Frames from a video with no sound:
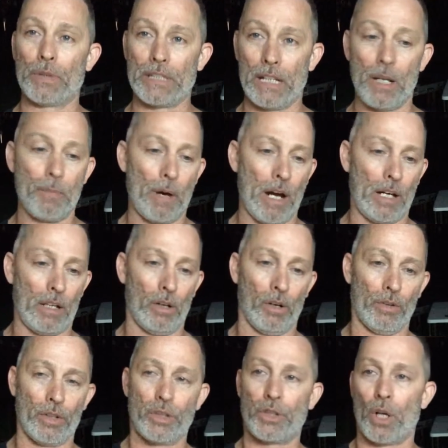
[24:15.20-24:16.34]
anybody
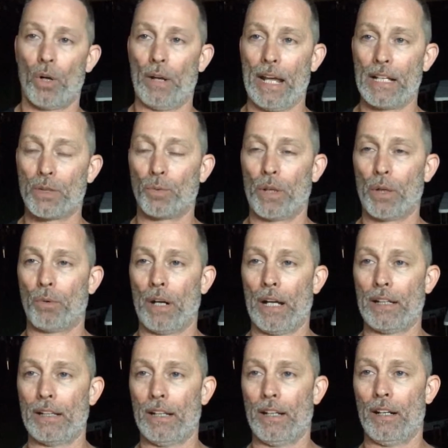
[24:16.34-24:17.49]
on the show last week when I
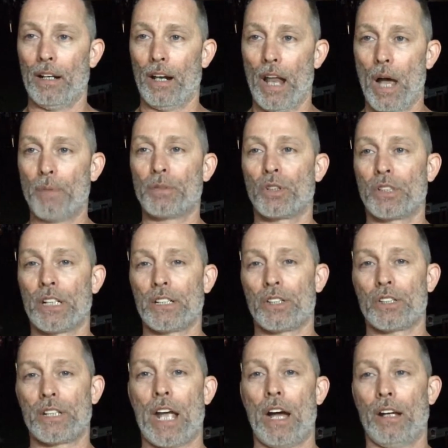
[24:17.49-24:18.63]
did lobster ginger
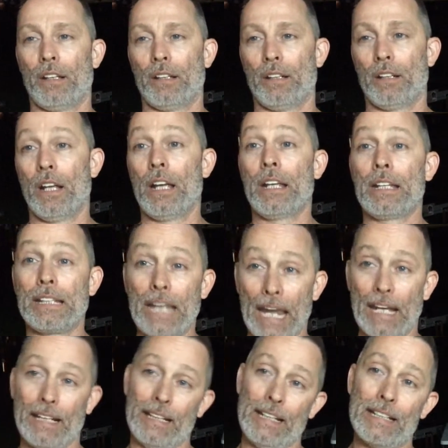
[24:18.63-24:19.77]
scallion?
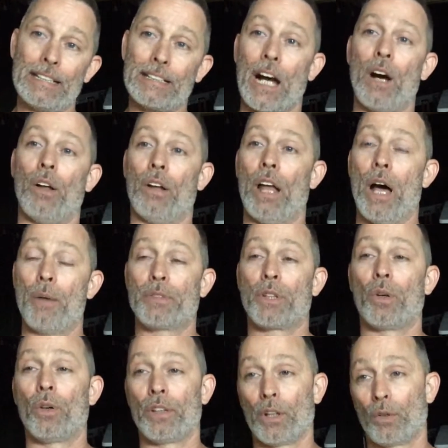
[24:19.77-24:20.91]
Cantonese style
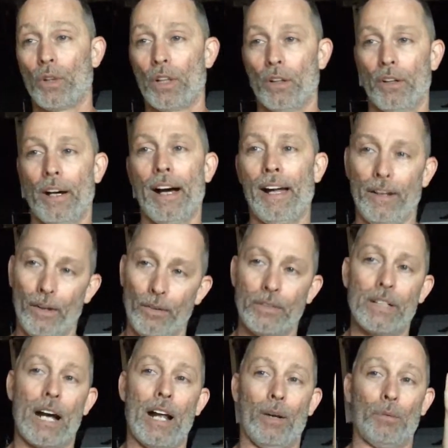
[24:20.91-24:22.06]
lobster on the grill. I know
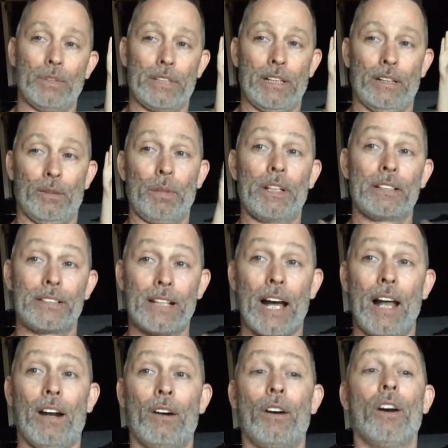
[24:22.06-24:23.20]
Tyler was here because
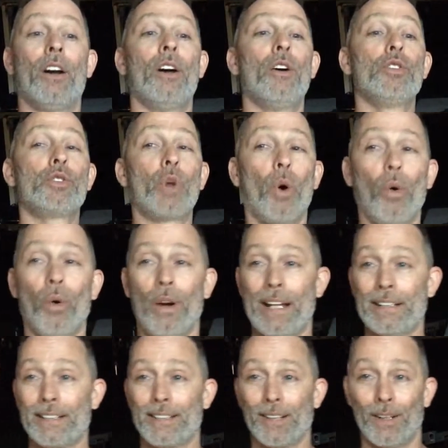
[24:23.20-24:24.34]
Tyler tore
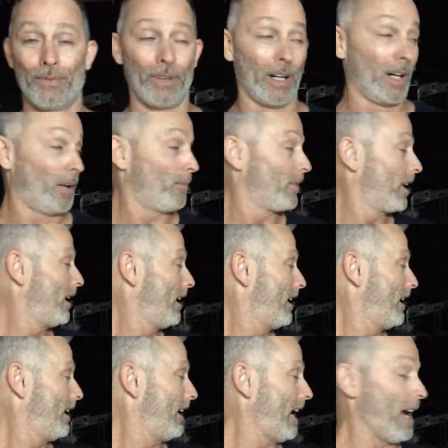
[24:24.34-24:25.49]
that stuff up.
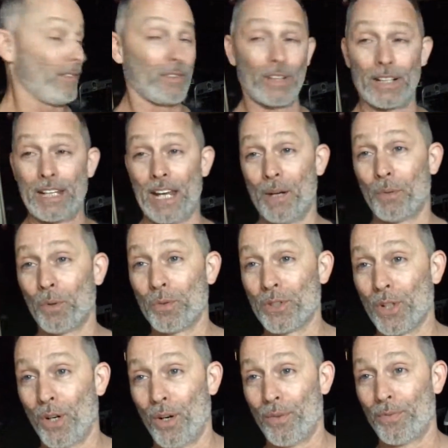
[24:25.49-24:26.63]
After the camera was
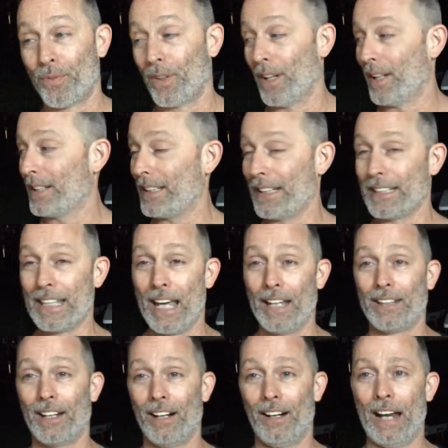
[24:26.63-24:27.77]
off, she
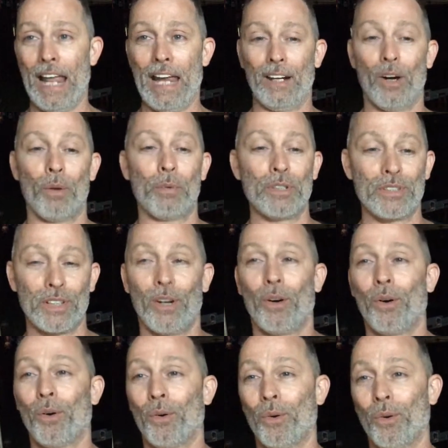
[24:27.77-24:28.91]
sat there and ate almost the
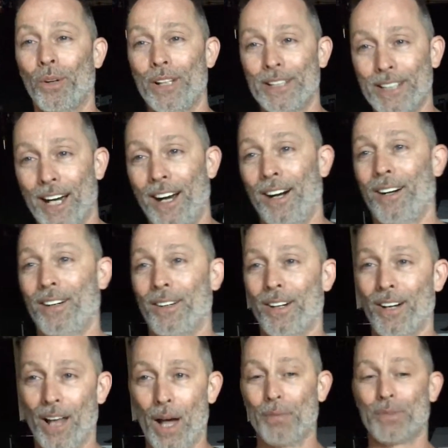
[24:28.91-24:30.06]
whole entire
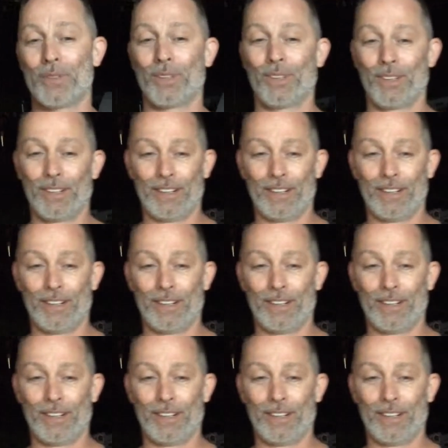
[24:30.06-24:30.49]
lobster.